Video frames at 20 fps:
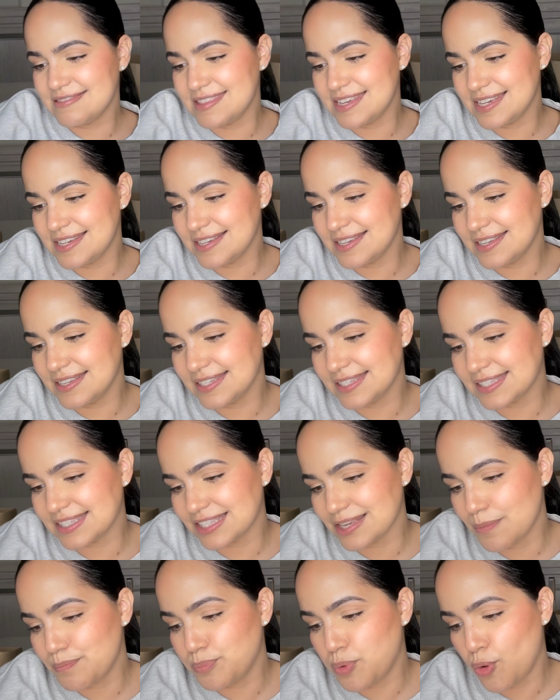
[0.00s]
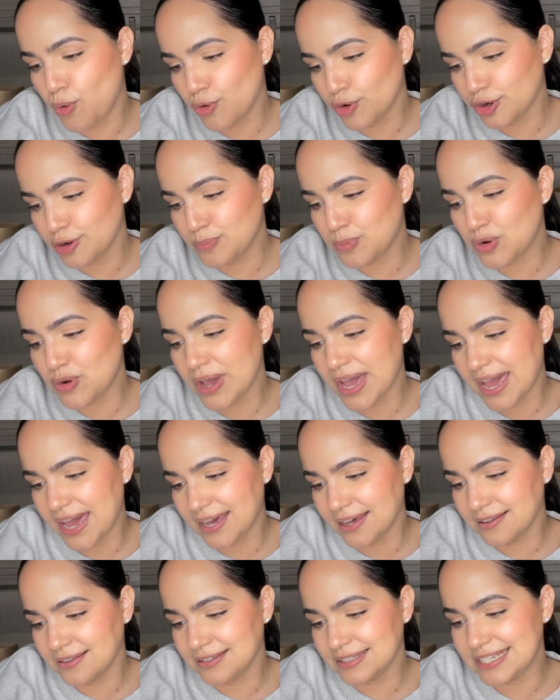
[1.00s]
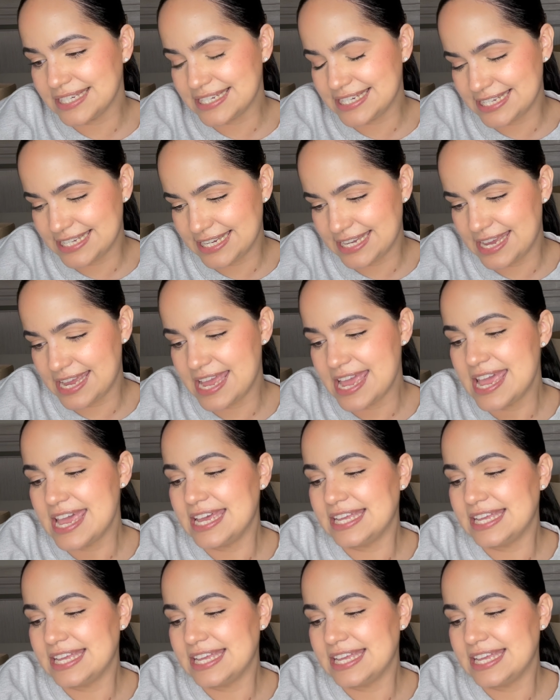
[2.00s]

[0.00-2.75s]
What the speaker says: these portable LED